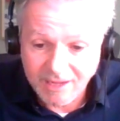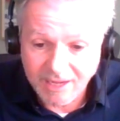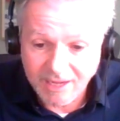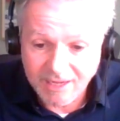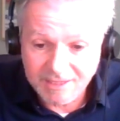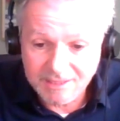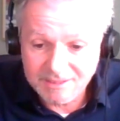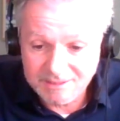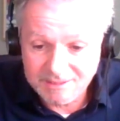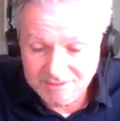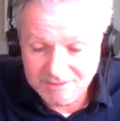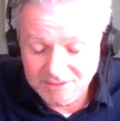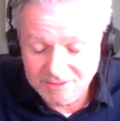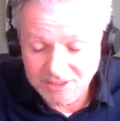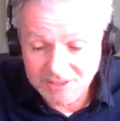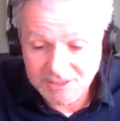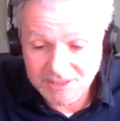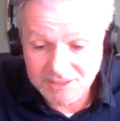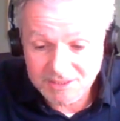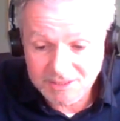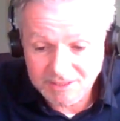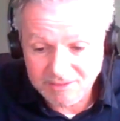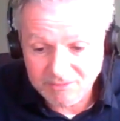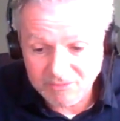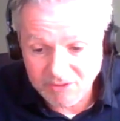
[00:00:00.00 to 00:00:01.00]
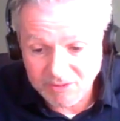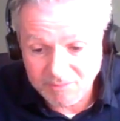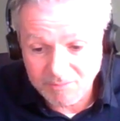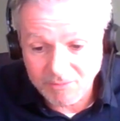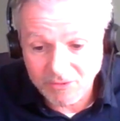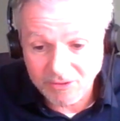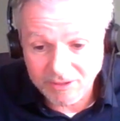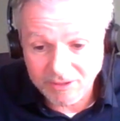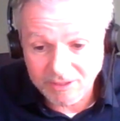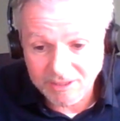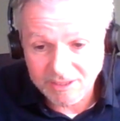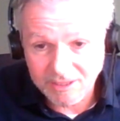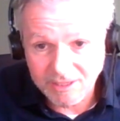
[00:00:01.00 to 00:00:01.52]
And just as in the
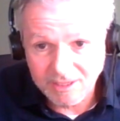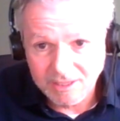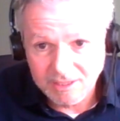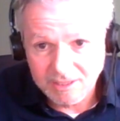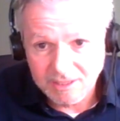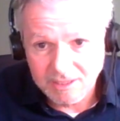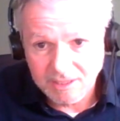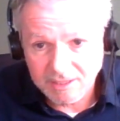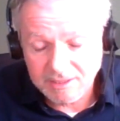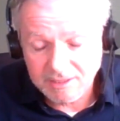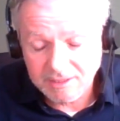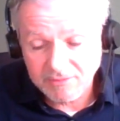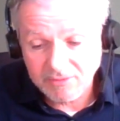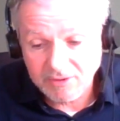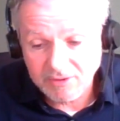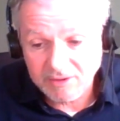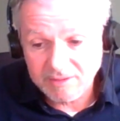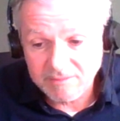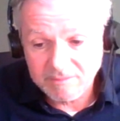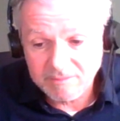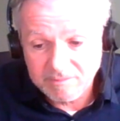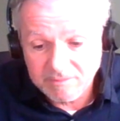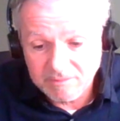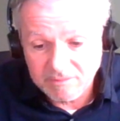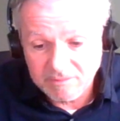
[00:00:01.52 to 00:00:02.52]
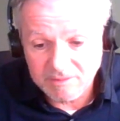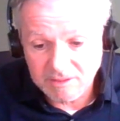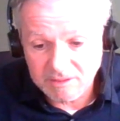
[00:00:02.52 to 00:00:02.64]
report, I think very